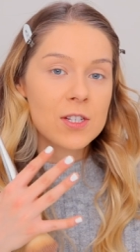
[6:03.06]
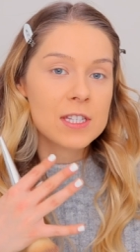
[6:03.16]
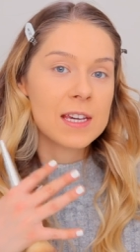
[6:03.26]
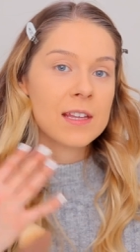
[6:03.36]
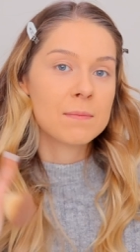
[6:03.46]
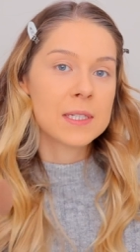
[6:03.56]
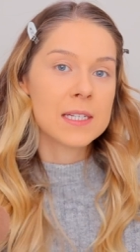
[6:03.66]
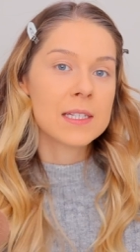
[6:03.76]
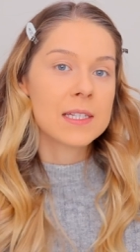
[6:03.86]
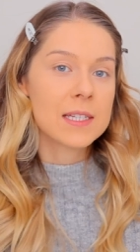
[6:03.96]
your skin but
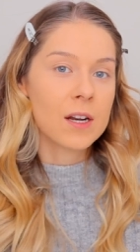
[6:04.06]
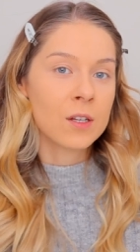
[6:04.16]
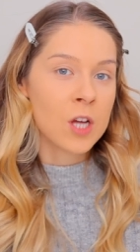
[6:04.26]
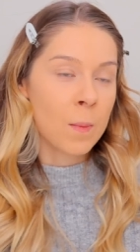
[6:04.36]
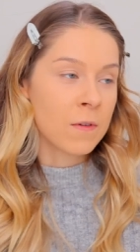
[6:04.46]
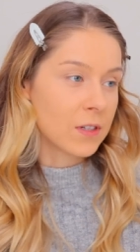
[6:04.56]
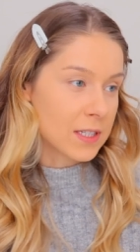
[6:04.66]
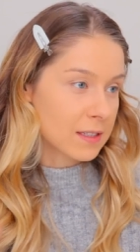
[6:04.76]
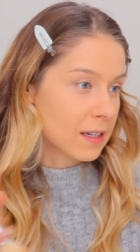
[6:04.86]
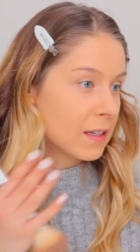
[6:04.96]
doesn't sit on top of your
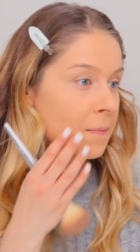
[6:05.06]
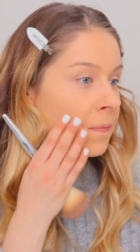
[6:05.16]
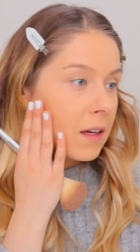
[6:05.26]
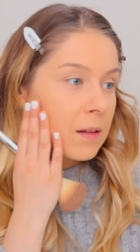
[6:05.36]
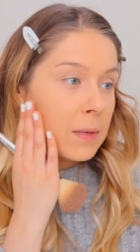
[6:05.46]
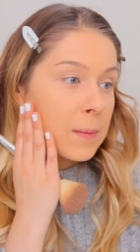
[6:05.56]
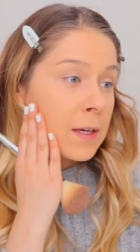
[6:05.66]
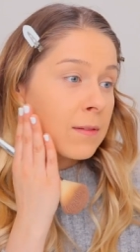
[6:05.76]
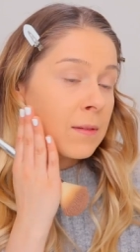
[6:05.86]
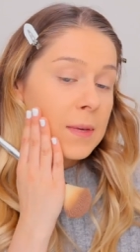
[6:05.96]
skin, and maybe
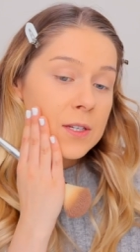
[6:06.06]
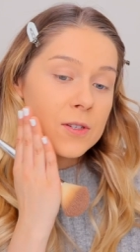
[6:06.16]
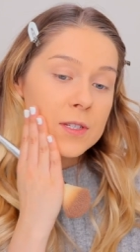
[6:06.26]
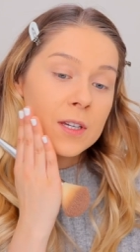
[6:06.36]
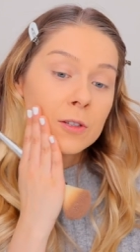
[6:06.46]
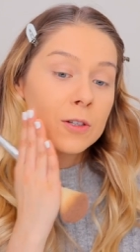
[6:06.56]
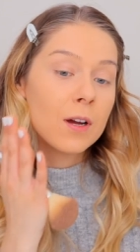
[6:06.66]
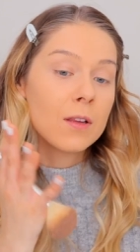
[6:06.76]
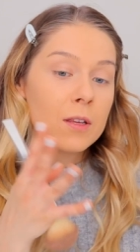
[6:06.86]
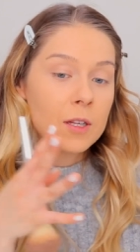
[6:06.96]
even makes your skin look
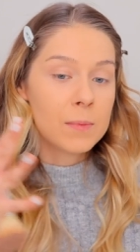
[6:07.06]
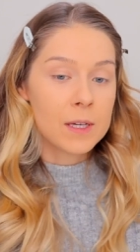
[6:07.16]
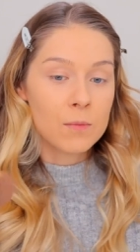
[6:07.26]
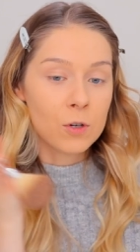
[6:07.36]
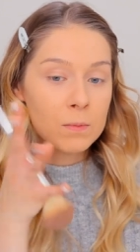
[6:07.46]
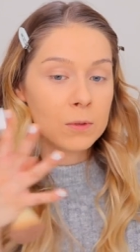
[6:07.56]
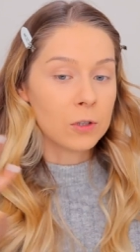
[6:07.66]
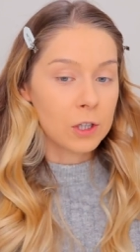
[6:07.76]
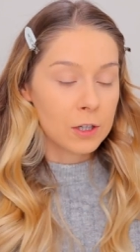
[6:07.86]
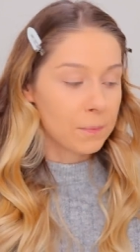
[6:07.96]
a little bit more
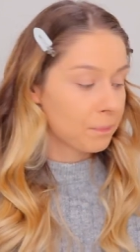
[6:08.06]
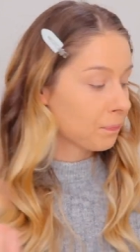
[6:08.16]
blurred.